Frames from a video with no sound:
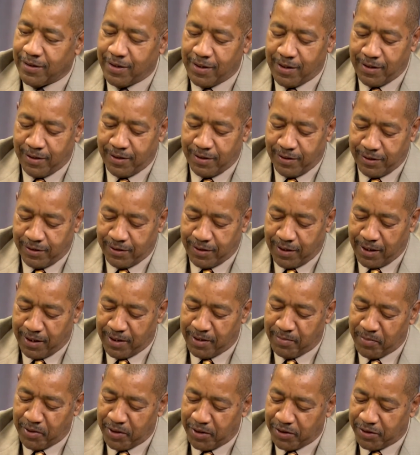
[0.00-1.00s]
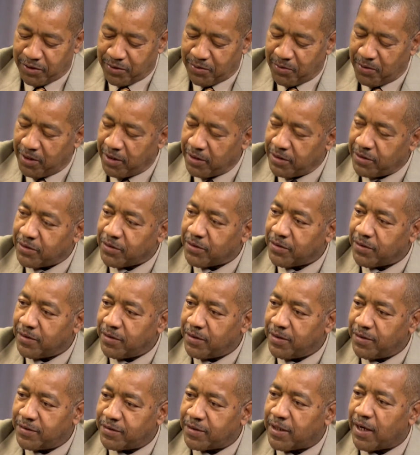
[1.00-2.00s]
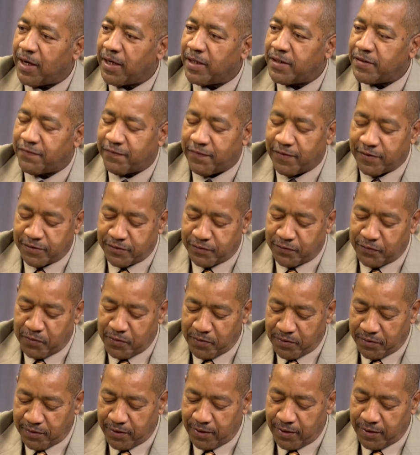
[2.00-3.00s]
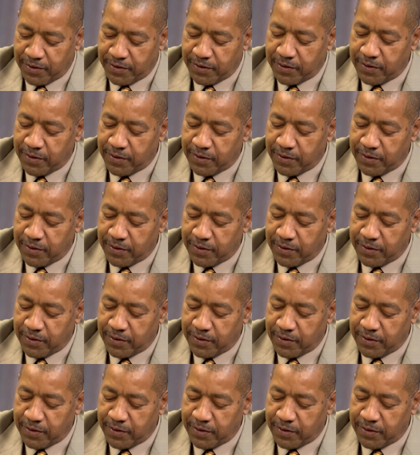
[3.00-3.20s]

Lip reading: And you kind of made your way to the science festival with us.